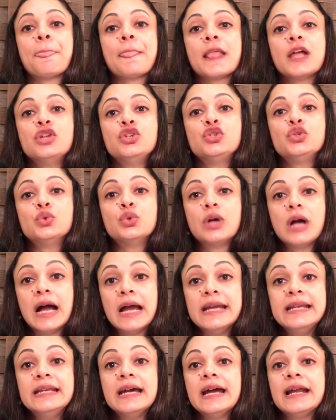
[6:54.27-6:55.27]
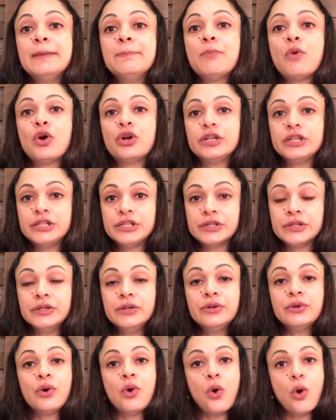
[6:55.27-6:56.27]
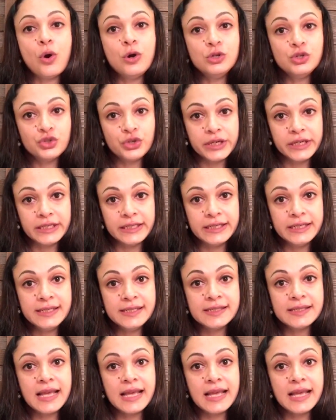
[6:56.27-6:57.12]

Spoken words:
to guide and monitor all trainees